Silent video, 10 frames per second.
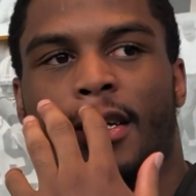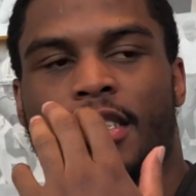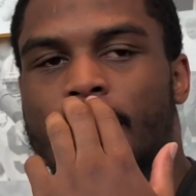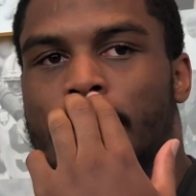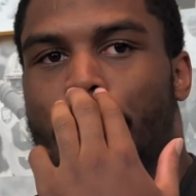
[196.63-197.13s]
Yeah. He's
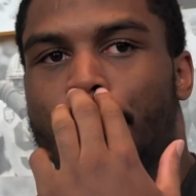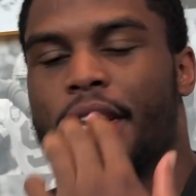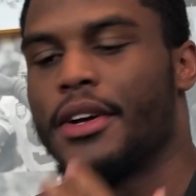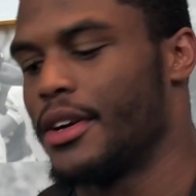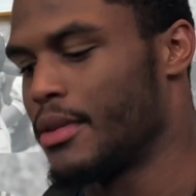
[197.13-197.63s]
just a
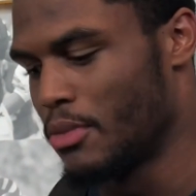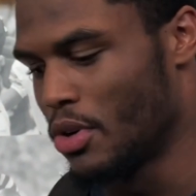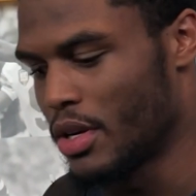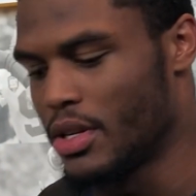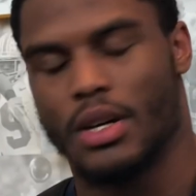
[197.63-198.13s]
bigger,
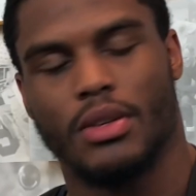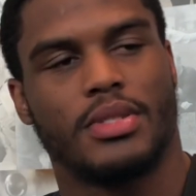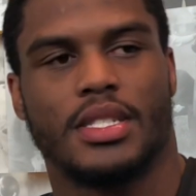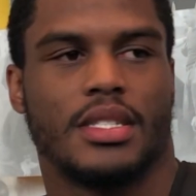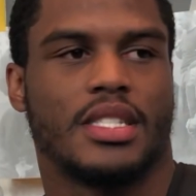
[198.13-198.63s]
more, you know,
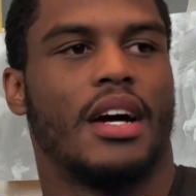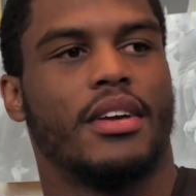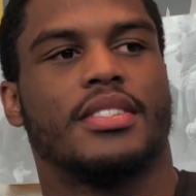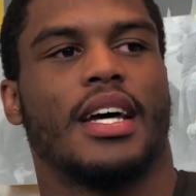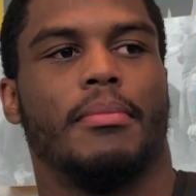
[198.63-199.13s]

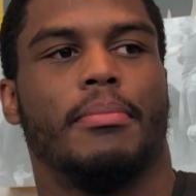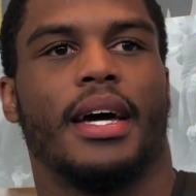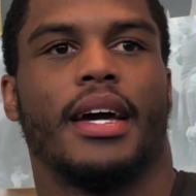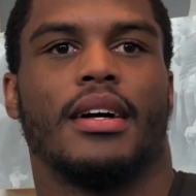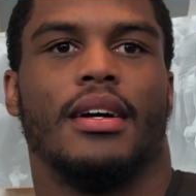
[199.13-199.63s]
stoutier type back.